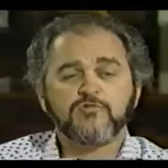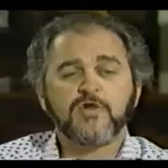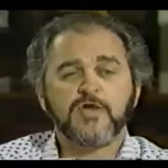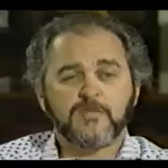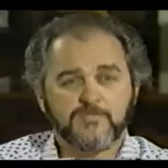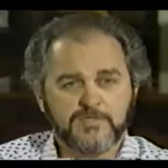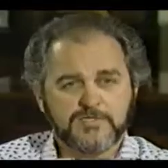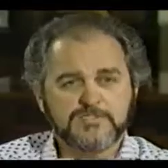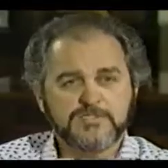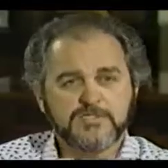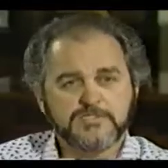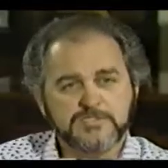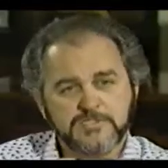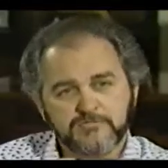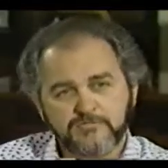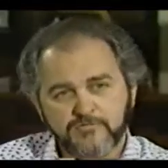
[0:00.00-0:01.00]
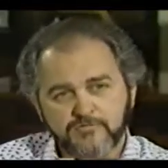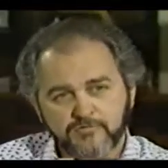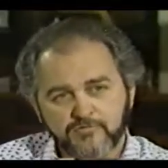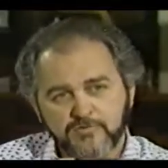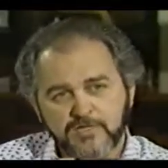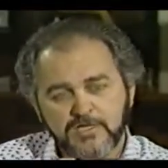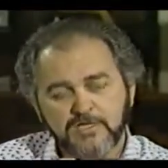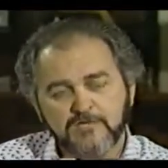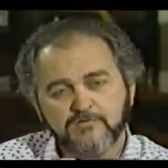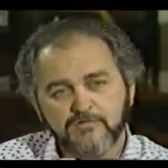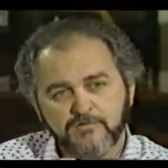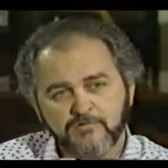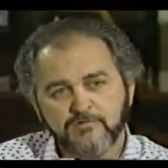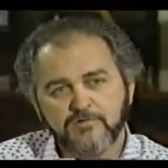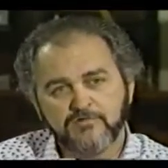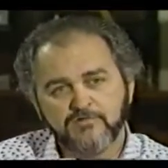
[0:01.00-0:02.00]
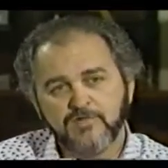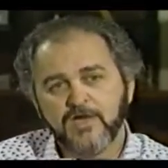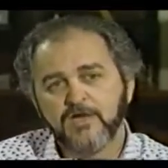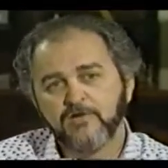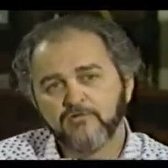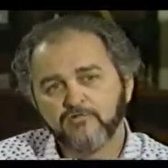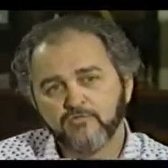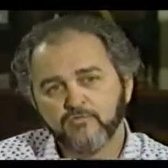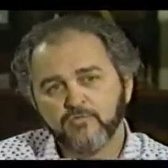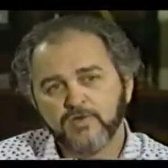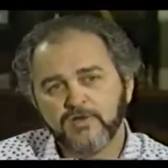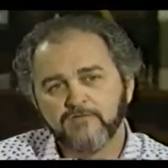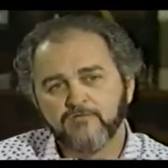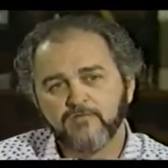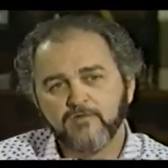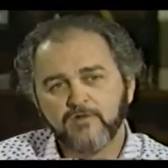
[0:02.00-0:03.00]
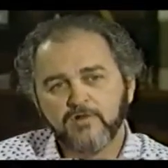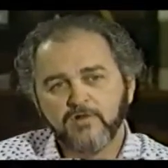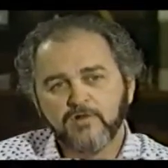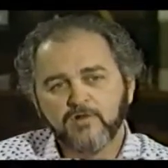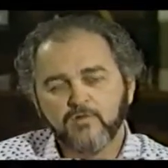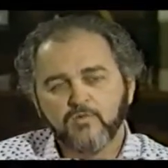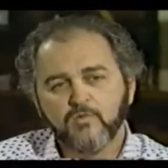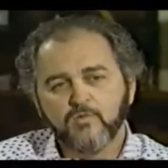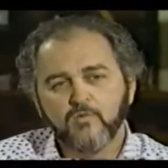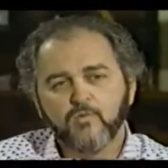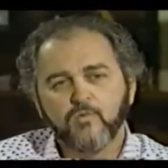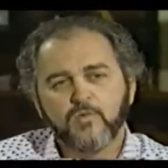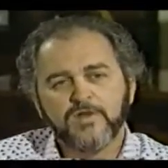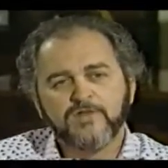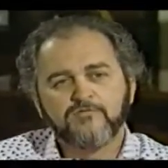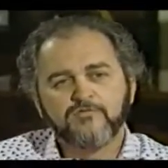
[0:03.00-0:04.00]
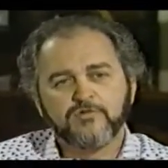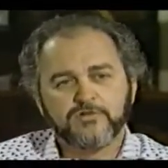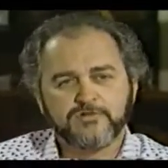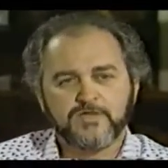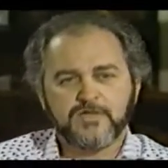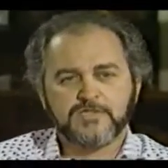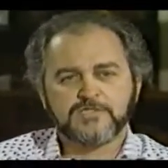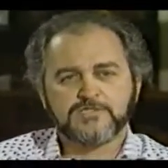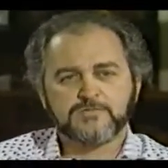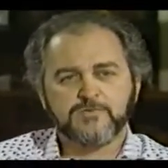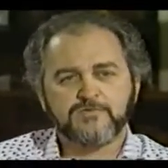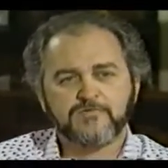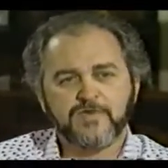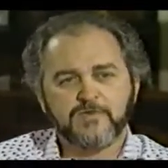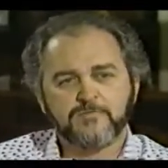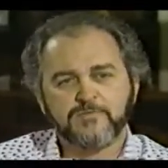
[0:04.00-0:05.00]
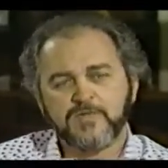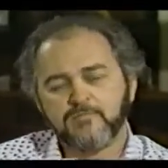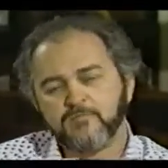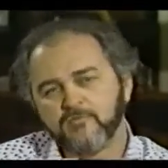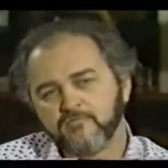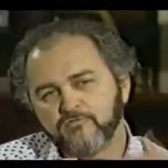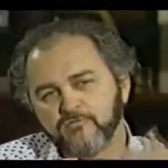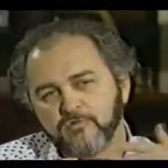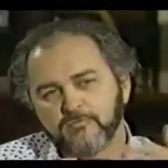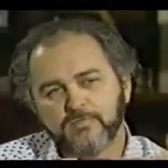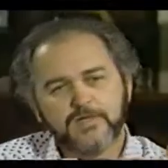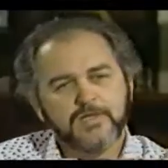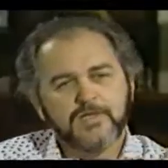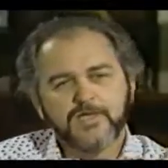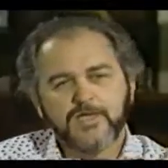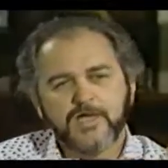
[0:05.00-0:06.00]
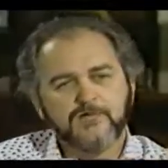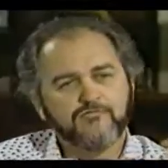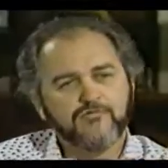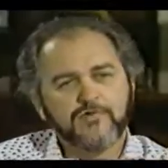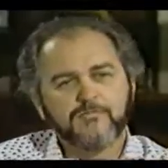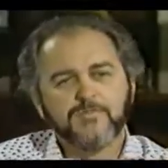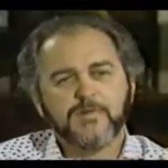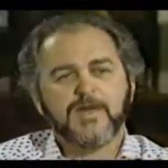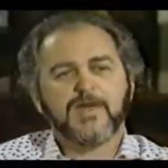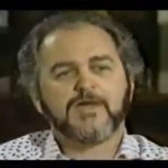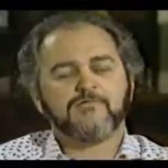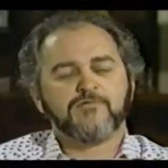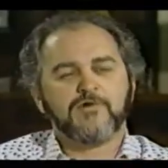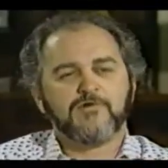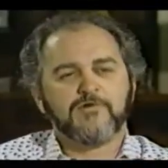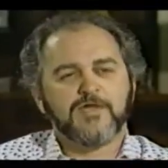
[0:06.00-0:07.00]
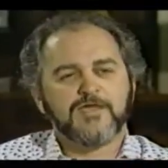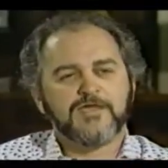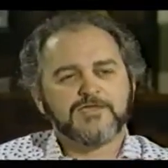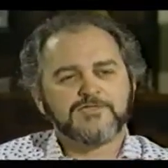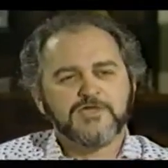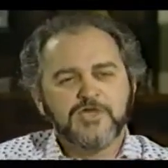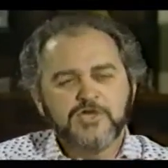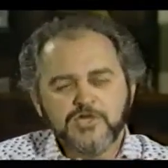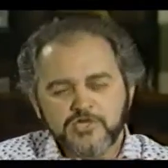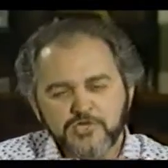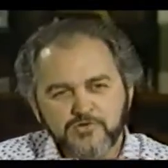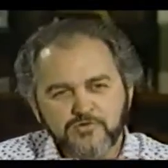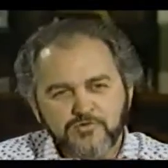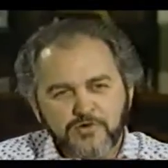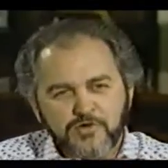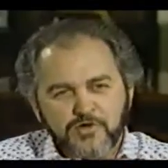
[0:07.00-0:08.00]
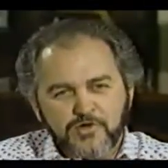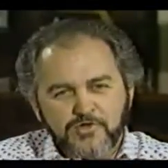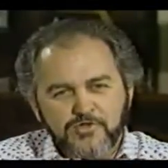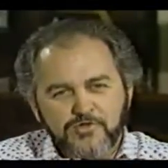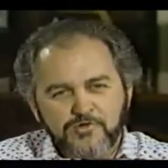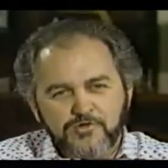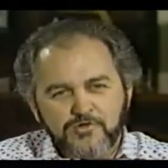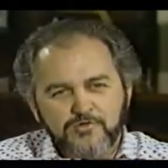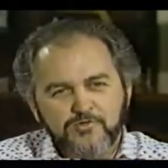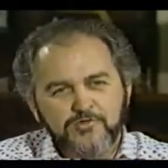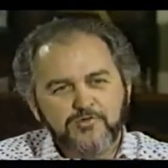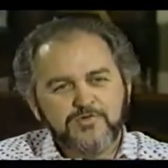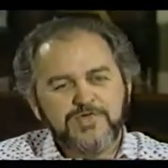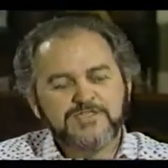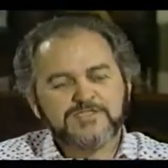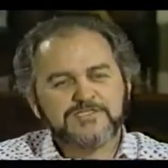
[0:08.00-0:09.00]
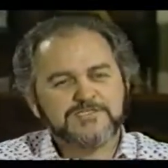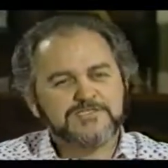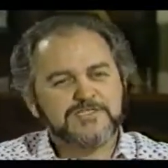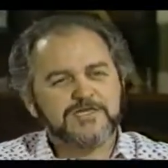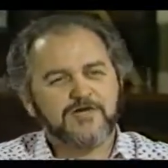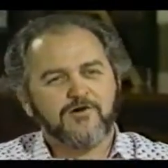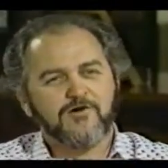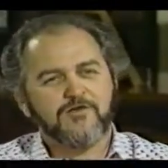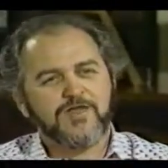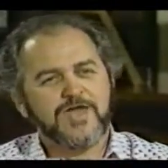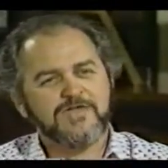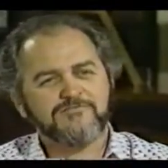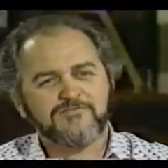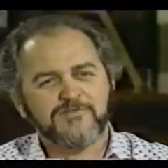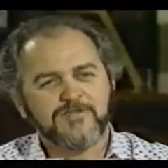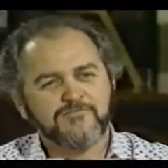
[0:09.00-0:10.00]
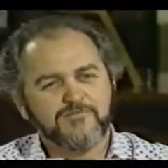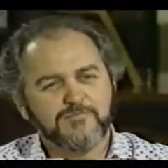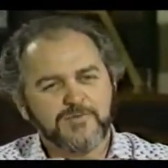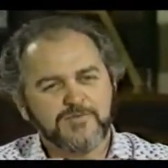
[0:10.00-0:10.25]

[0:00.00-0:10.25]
try to be sensitive to their needs and their desires and whatever it takes. We've got people from every background. I guess you get to see life in